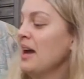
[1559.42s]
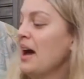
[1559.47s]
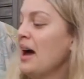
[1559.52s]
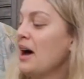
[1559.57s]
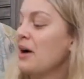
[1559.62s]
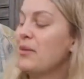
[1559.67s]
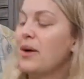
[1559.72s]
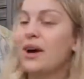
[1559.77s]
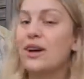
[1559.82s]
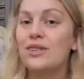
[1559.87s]

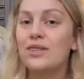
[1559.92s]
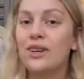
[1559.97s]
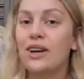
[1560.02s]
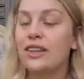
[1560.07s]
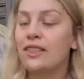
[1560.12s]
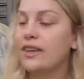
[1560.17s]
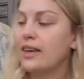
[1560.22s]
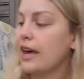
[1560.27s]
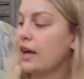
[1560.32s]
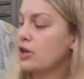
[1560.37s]
um, I also
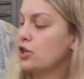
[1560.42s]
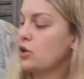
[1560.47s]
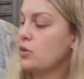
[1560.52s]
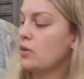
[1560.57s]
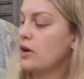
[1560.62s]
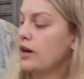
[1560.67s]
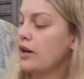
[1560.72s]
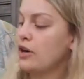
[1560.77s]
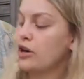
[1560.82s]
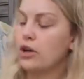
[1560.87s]
got the Kesha
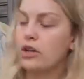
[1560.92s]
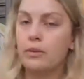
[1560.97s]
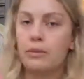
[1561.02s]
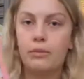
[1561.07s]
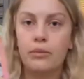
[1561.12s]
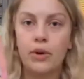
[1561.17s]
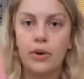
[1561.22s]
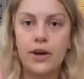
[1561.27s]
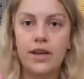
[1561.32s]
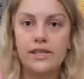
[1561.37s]
one. Her
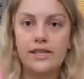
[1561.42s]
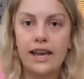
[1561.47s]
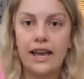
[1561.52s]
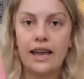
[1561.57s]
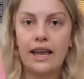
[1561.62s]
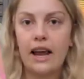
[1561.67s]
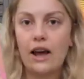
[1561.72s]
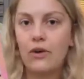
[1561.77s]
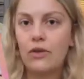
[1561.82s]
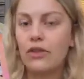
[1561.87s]
booty's
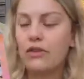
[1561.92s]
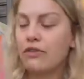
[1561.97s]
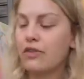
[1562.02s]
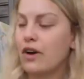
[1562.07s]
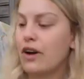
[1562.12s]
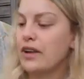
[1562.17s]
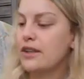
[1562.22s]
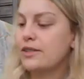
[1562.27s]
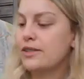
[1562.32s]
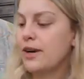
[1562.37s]
hanging out in the
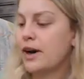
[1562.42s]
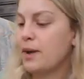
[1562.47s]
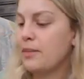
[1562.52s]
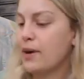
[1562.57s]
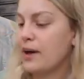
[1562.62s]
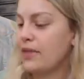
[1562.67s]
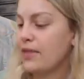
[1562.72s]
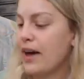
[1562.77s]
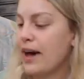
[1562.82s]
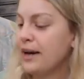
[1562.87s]
front. Sorry
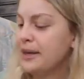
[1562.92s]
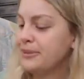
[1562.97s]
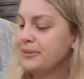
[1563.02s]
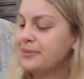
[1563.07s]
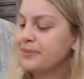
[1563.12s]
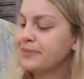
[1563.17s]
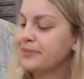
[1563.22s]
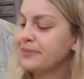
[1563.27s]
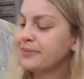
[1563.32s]
about that.